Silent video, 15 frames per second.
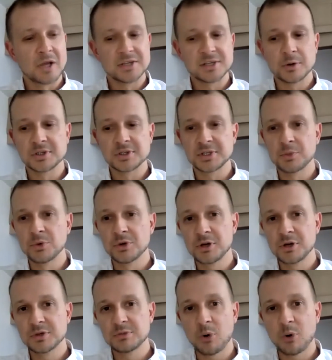So as someone
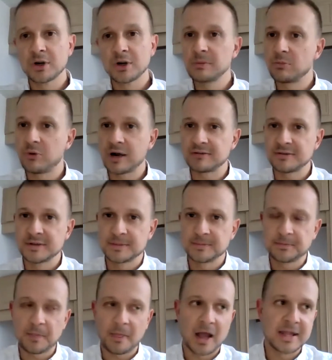who was born in Bradford
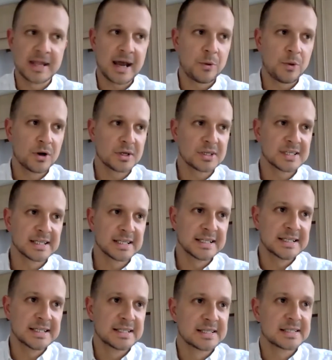and now works in
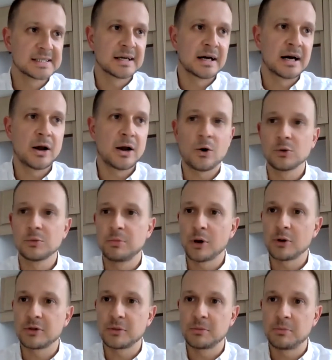Leeds, I hold
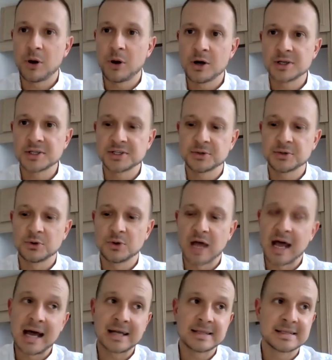both a personal
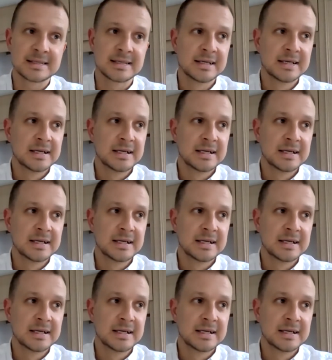and